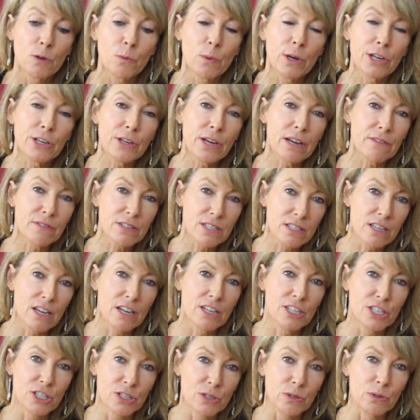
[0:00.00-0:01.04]
When you have a
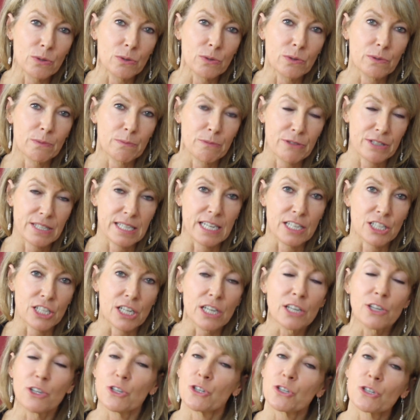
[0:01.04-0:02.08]
surgical
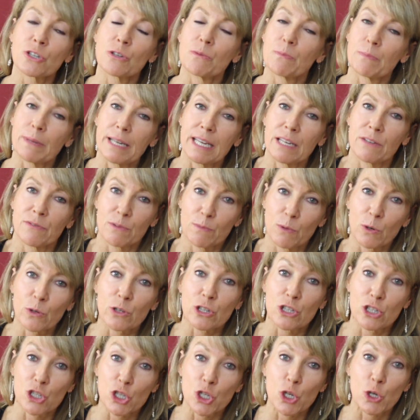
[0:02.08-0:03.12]
procedure, you shouldn't bleed for more
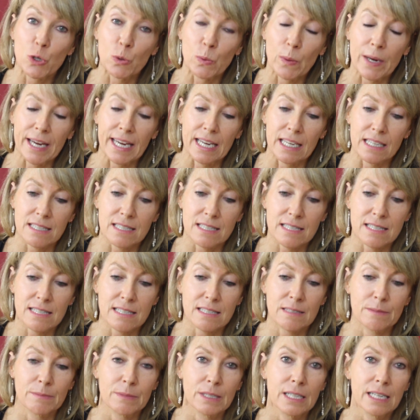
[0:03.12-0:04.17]
than 2
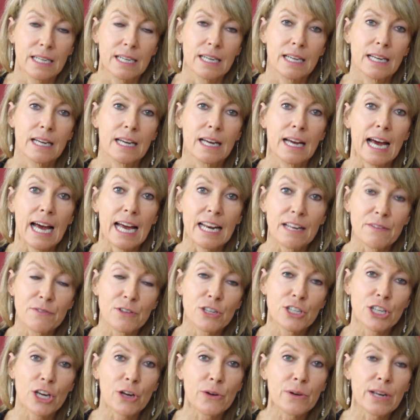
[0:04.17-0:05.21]
weeks. And if
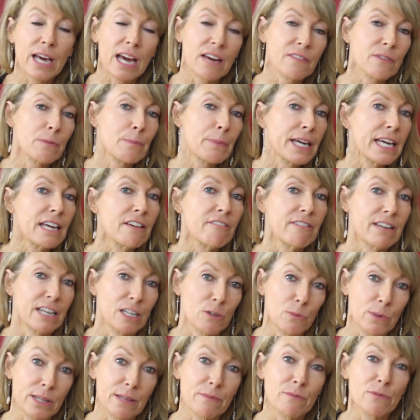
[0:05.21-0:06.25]
you don't have a
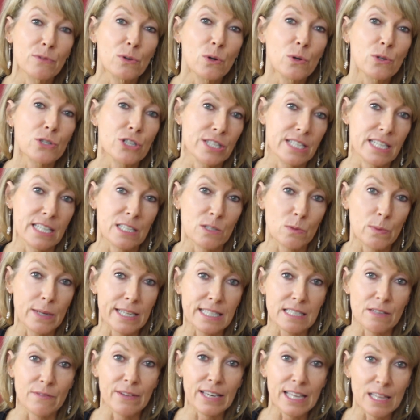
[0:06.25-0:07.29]
period within 4 to 6
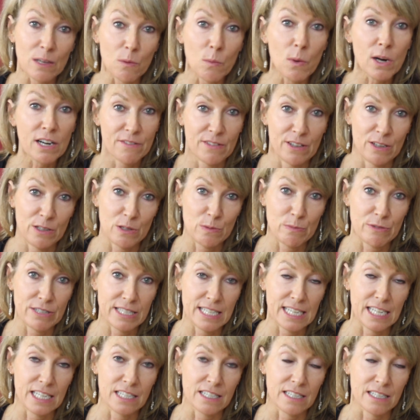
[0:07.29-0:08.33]
weeks of either one of those
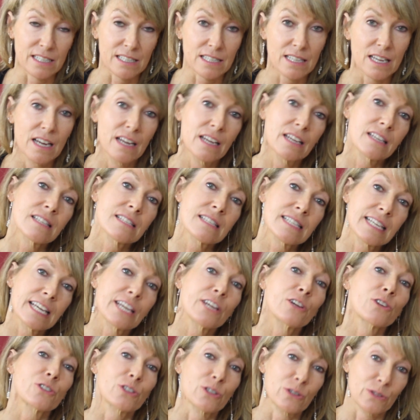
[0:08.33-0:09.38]
procedures, see
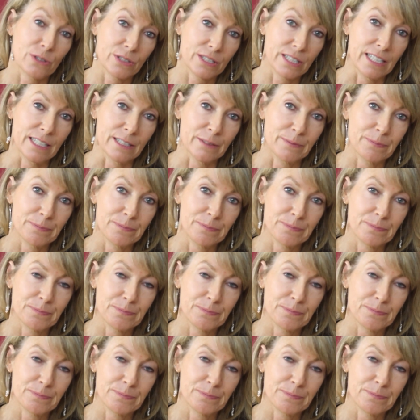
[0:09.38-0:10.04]
your doctor.